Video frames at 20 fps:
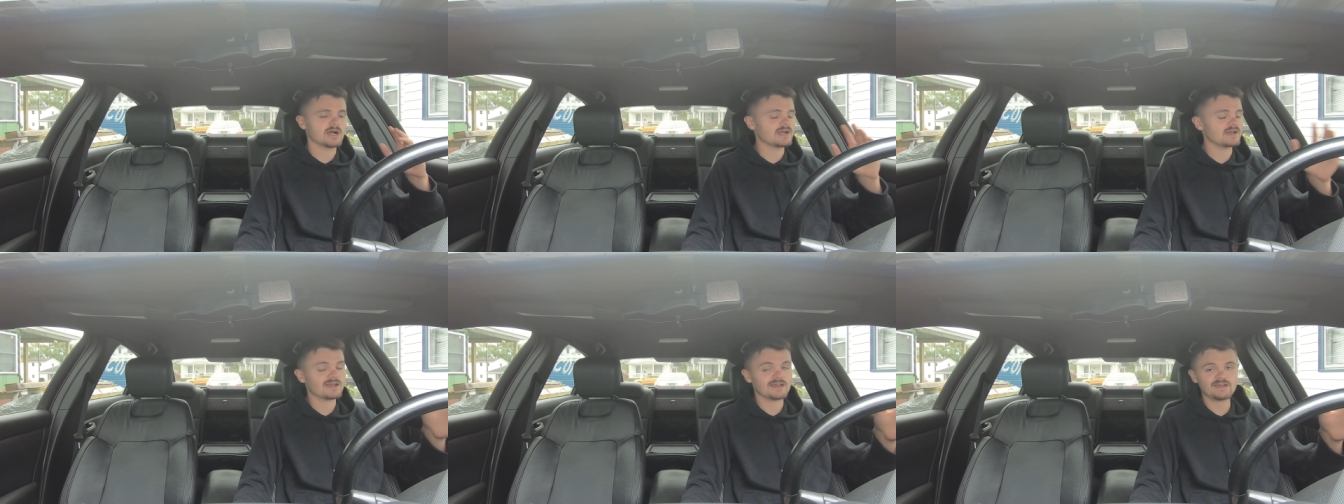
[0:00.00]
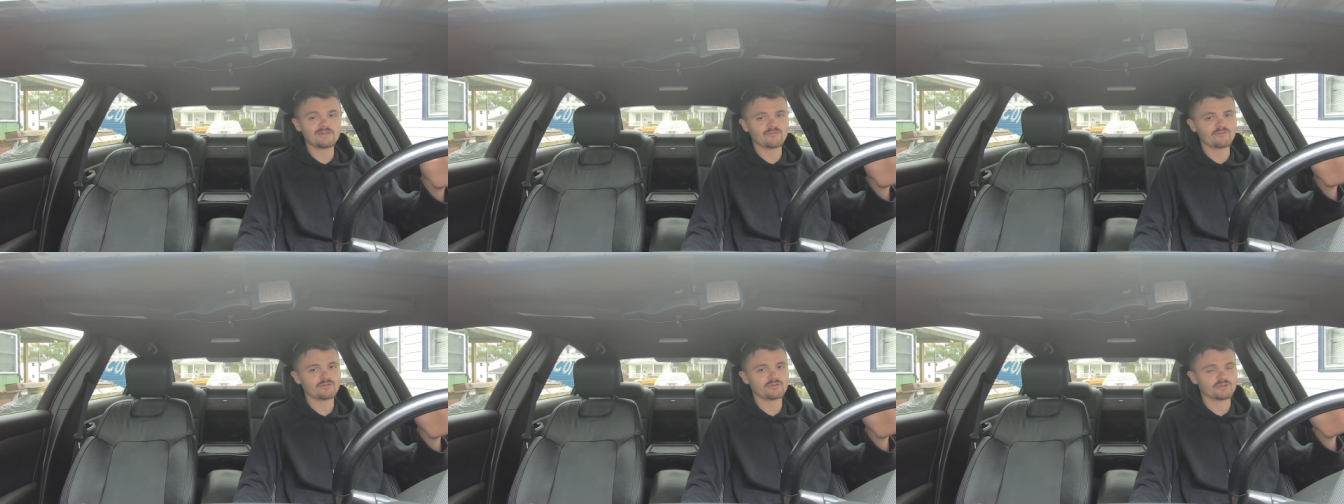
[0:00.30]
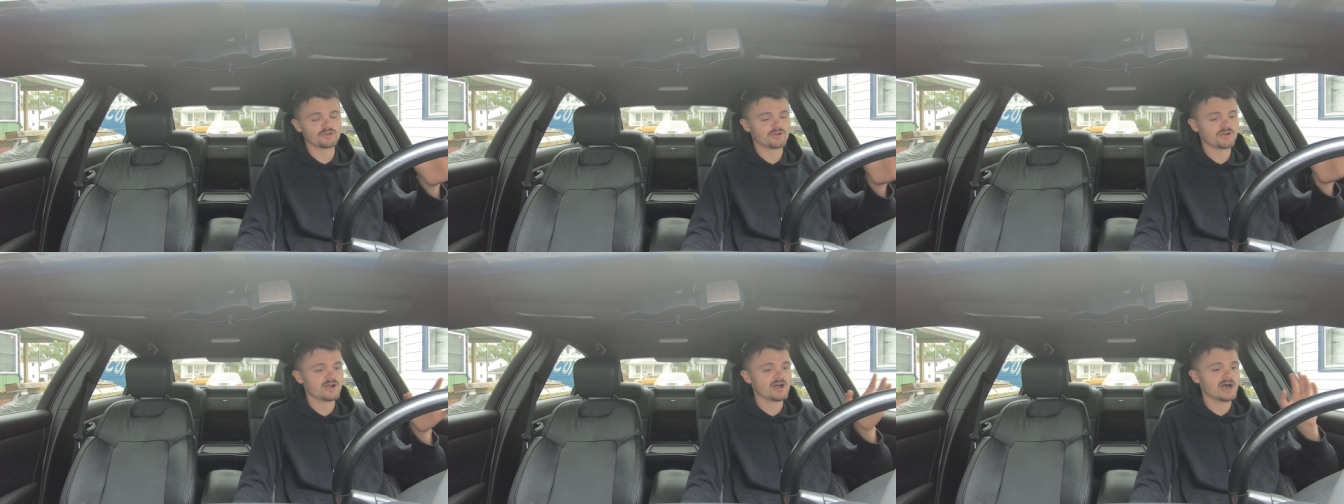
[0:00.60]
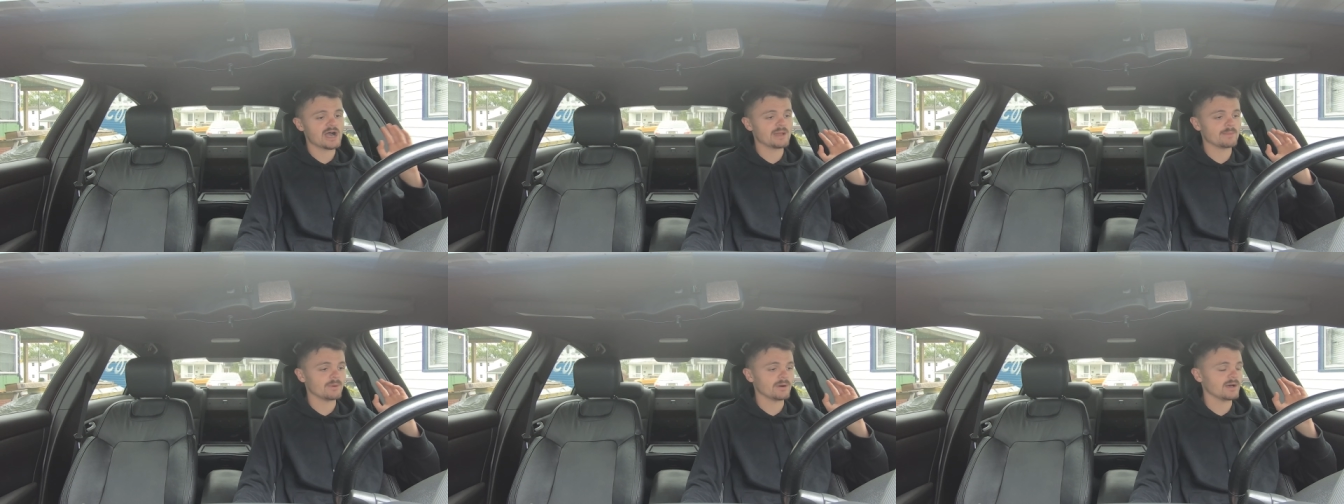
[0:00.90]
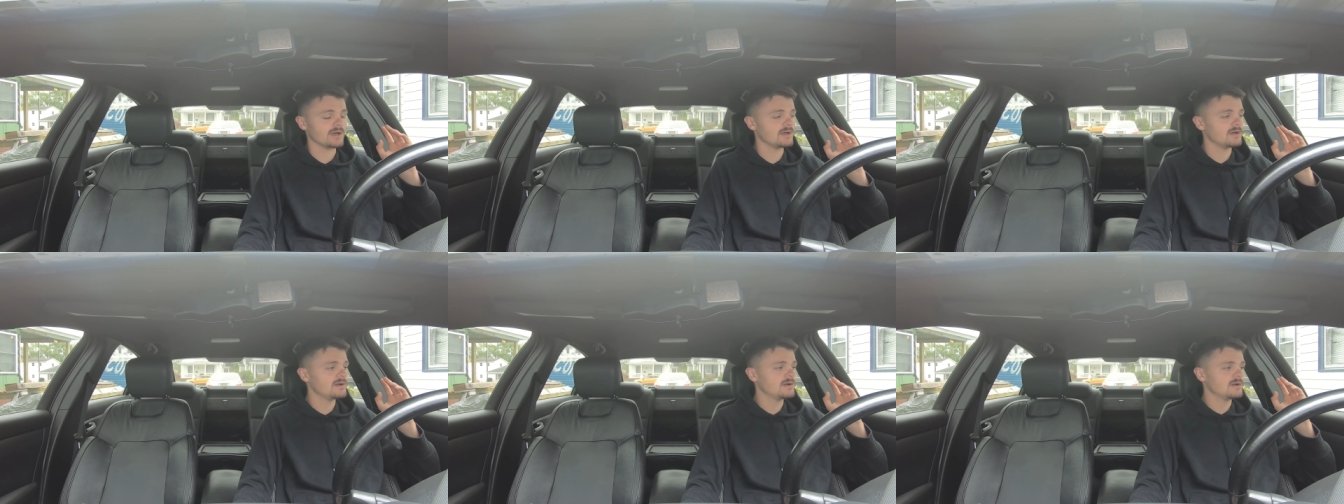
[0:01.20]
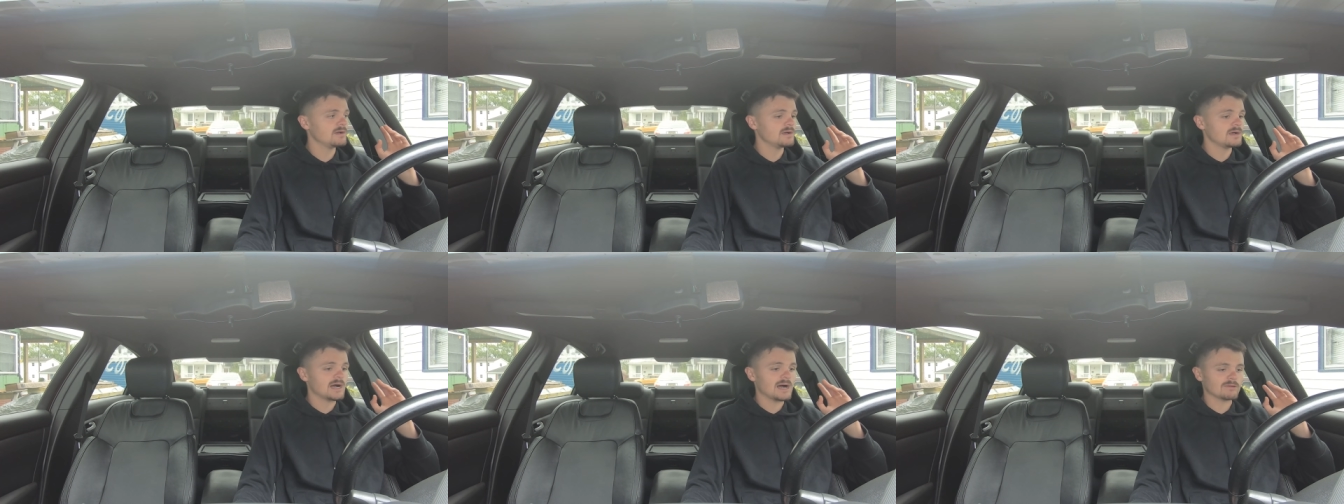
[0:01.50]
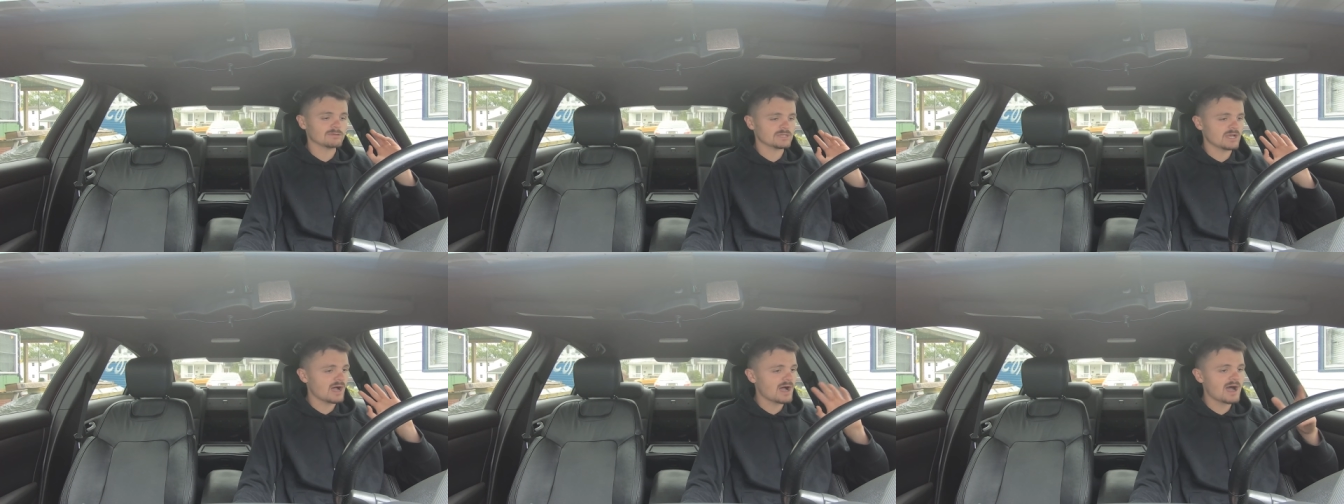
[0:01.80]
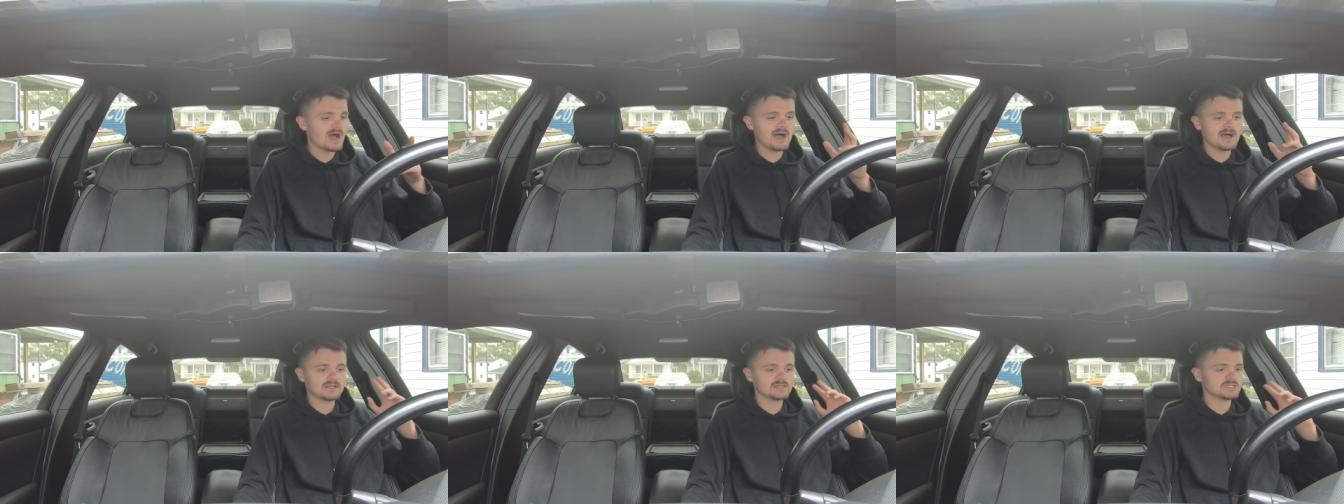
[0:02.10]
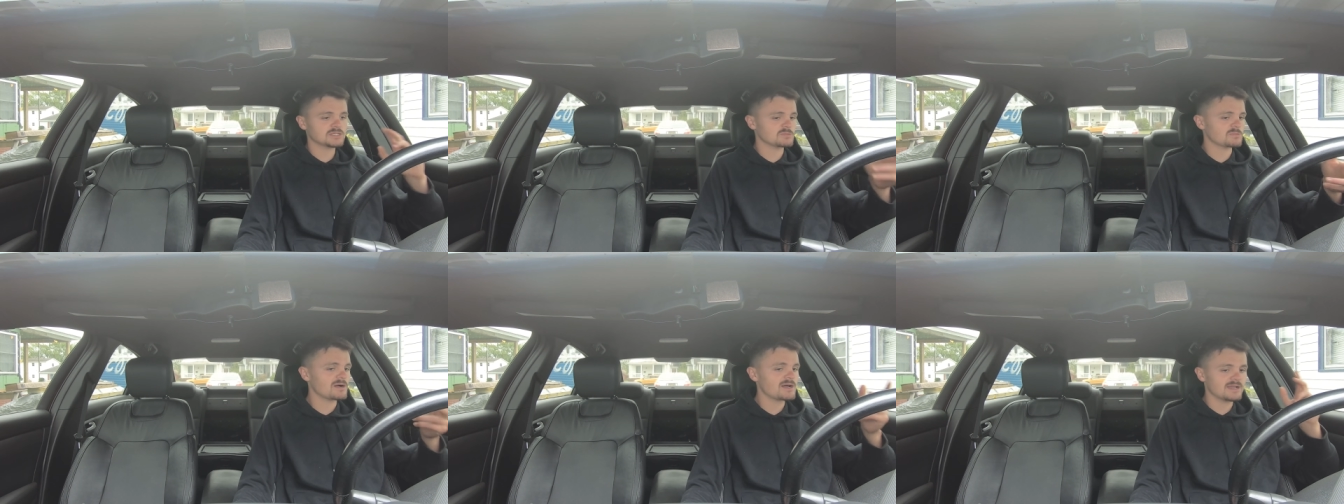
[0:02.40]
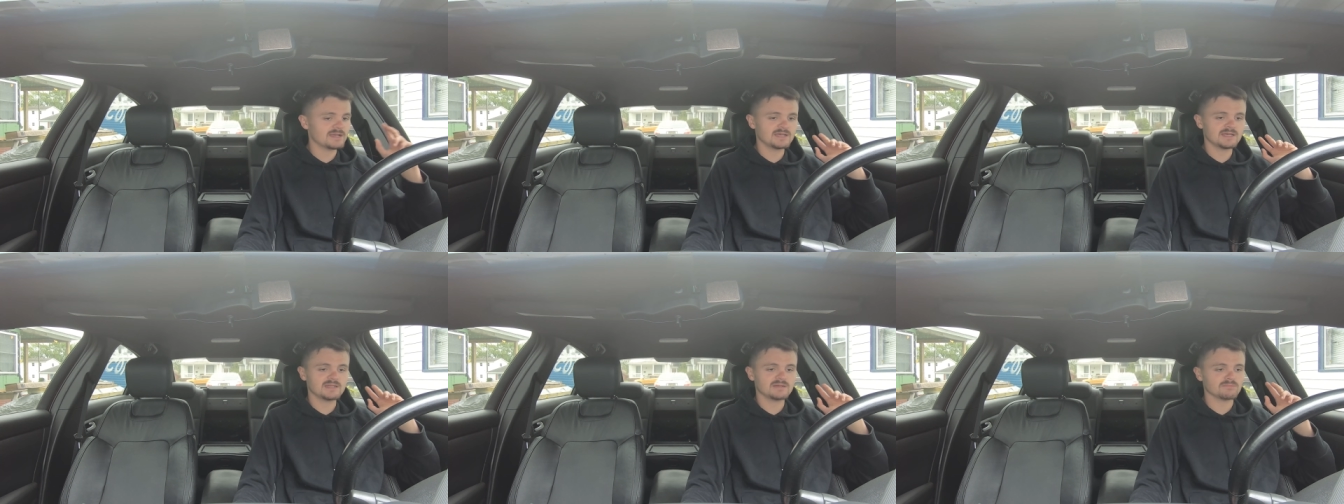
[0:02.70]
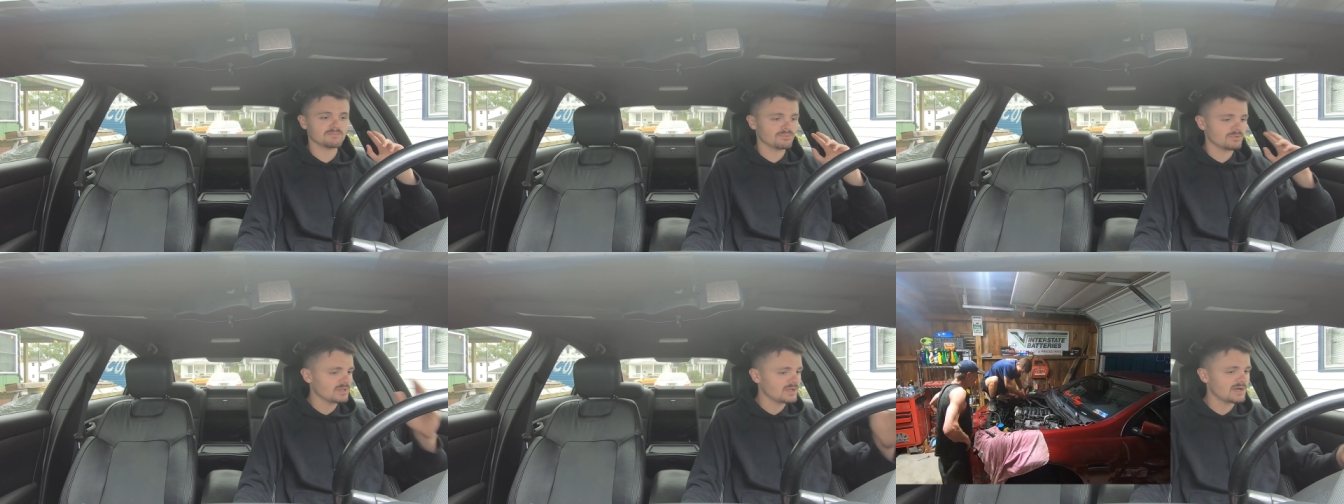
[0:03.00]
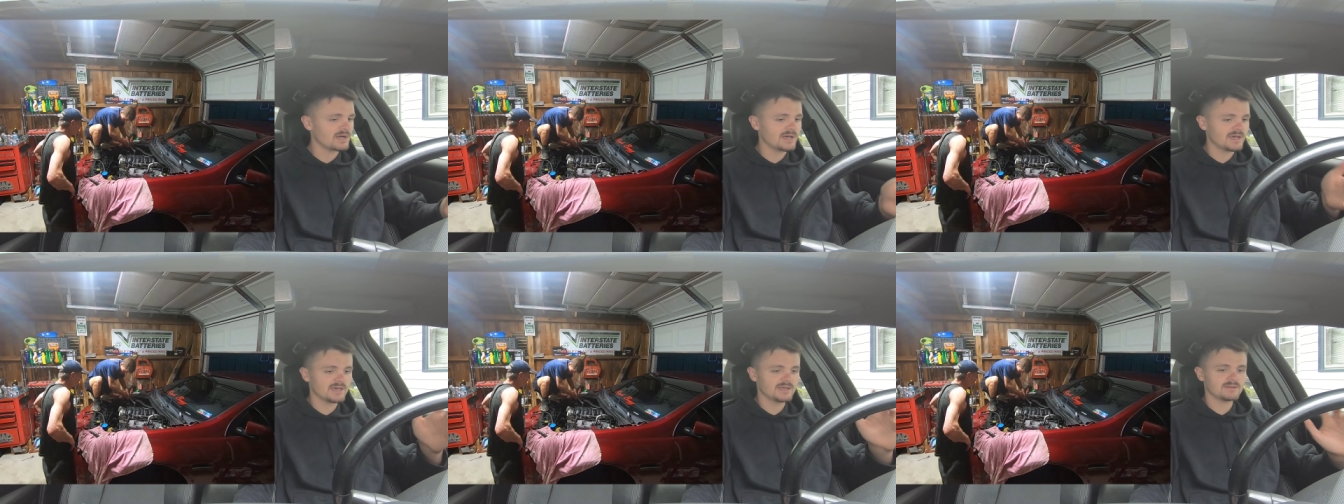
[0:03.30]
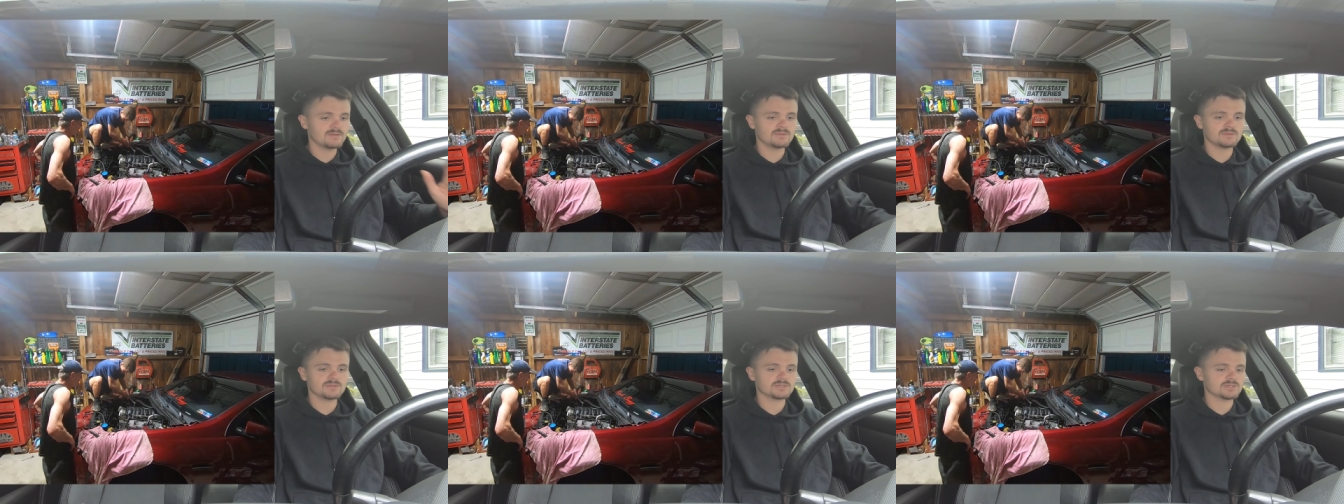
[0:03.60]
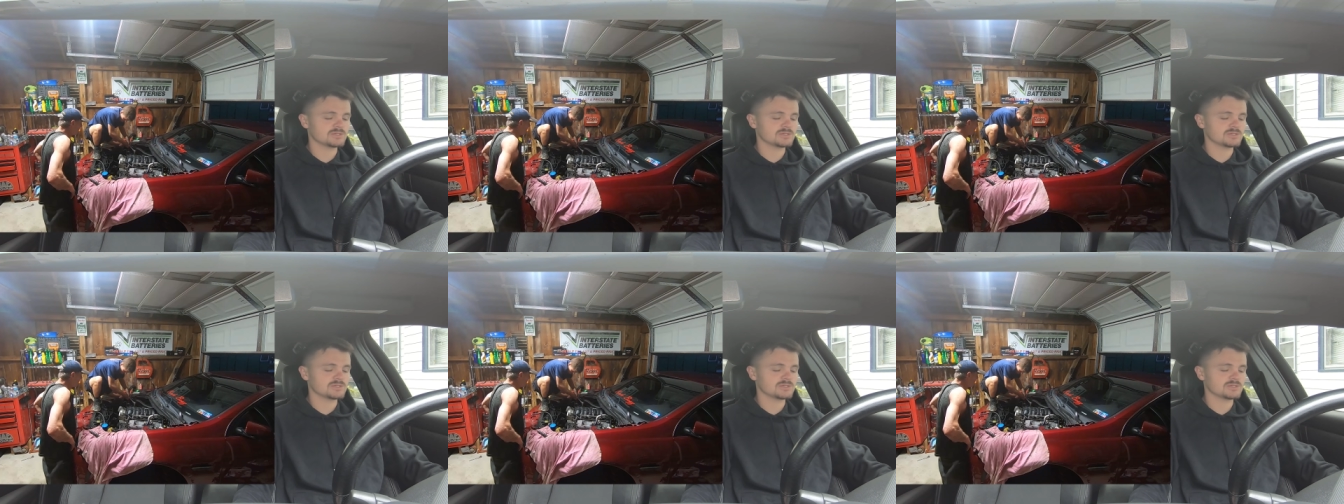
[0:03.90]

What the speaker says: I never really cried, but I was hot, sweating, blood,